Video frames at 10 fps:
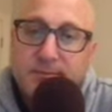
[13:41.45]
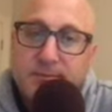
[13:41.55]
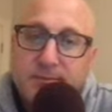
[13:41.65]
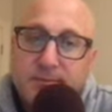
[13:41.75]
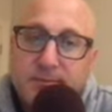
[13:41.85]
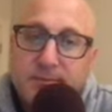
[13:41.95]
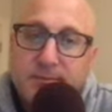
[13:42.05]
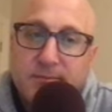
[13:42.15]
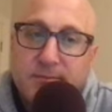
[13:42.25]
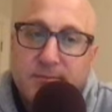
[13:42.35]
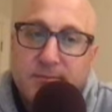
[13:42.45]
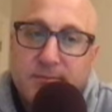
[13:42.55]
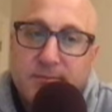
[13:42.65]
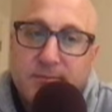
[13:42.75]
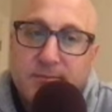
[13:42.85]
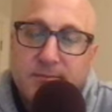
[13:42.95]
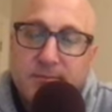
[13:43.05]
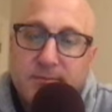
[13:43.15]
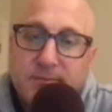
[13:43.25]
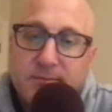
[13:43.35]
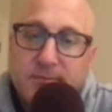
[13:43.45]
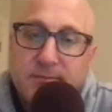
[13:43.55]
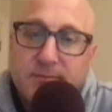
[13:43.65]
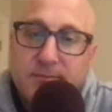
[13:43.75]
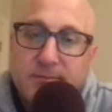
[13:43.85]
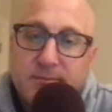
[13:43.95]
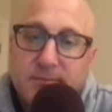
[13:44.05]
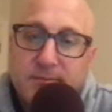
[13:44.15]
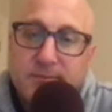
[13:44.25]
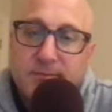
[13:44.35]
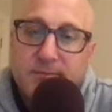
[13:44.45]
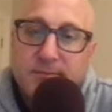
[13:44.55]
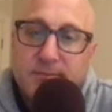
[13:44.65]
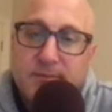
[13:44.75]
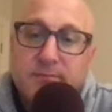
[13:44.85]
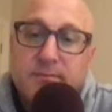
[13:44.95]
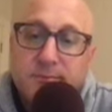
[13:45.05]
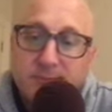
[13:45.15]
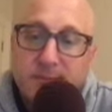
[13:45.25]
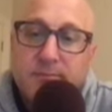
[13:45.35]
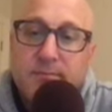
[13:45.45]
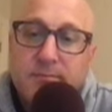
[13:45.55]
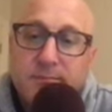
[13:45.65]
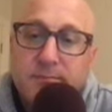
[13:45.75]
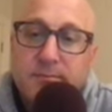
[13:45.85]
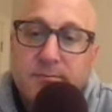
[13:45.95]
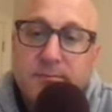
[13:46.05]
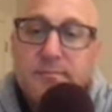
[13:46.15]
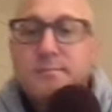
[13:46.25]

No words are spoken by the person on screen.